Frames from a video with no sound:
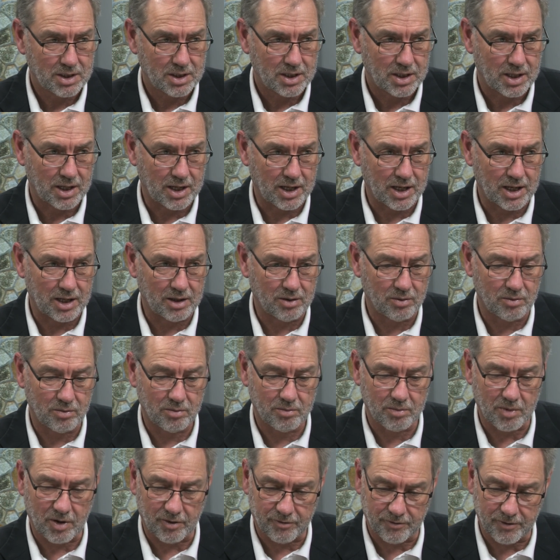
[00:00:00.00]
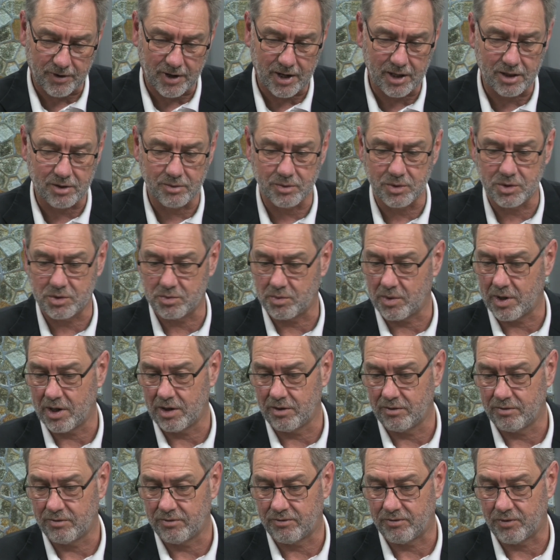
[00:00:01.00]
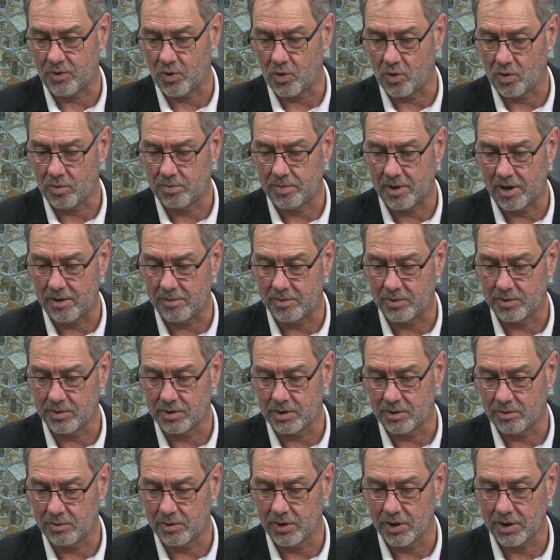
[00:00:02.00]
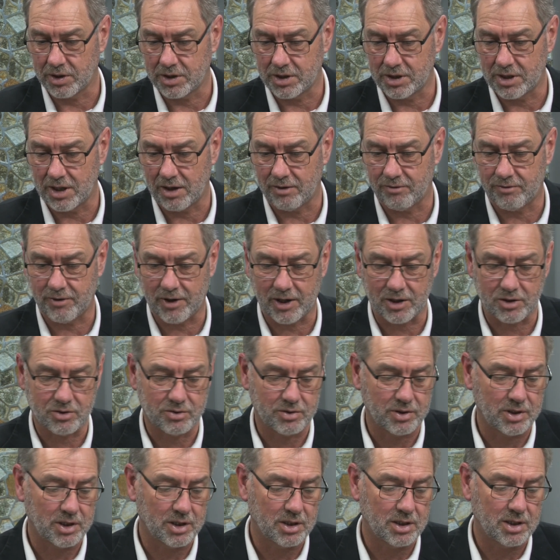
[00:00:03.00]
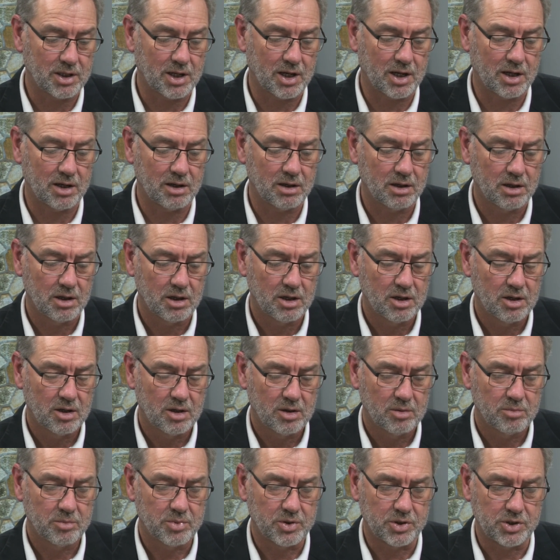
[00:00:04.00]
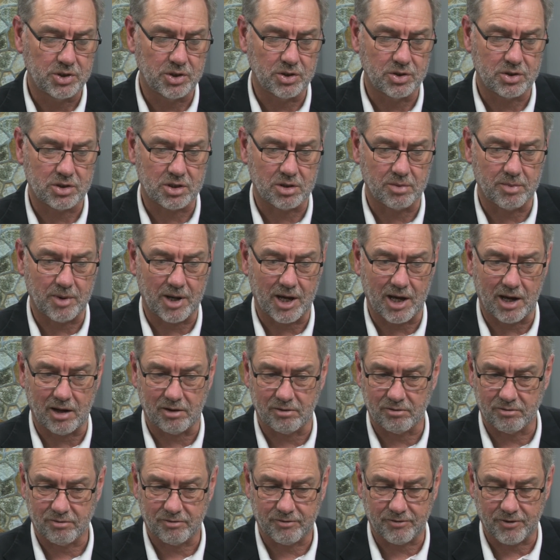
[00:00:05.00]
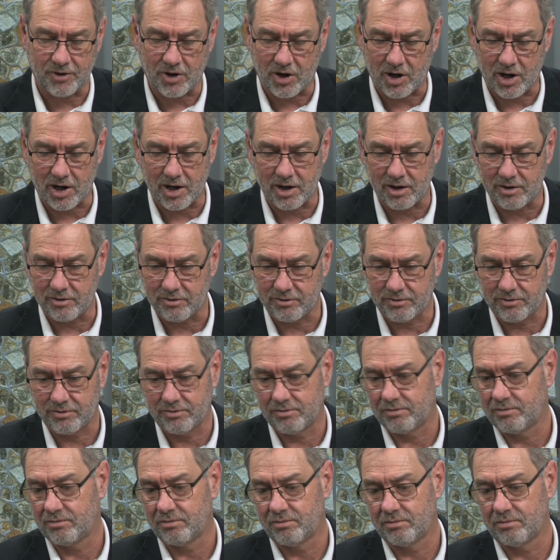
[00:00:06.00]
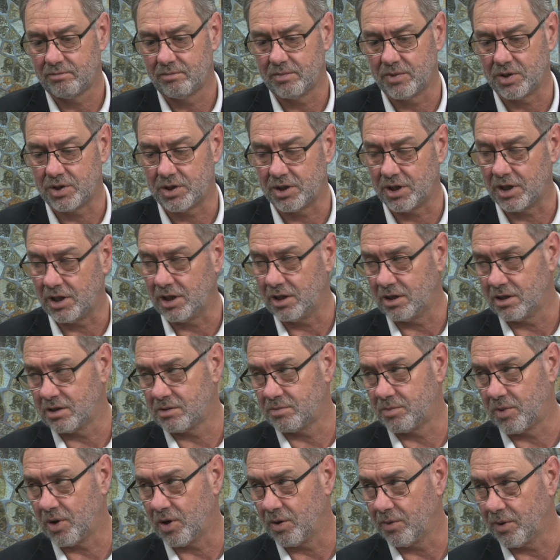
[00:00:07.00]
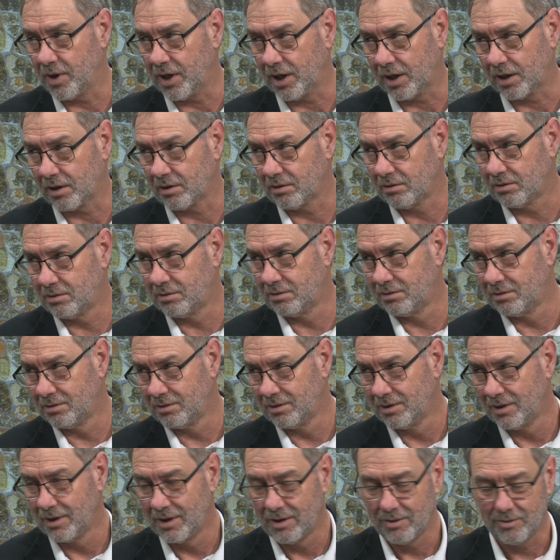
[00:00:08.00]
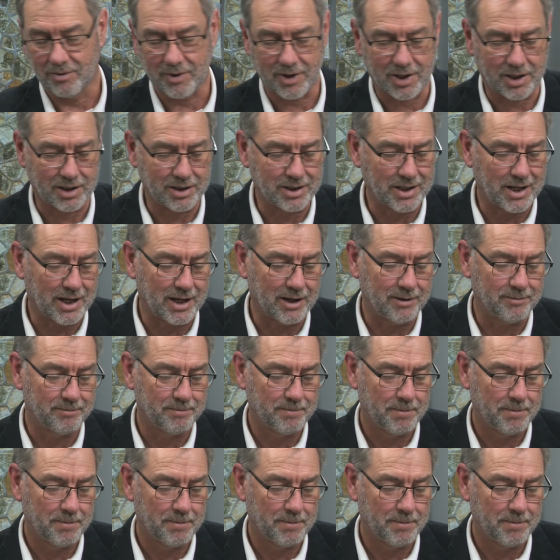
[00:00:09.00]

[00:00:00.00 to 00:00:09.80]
And my father was one of 4 people that worked in that factory, and they produced about 5 machines per week, one a day.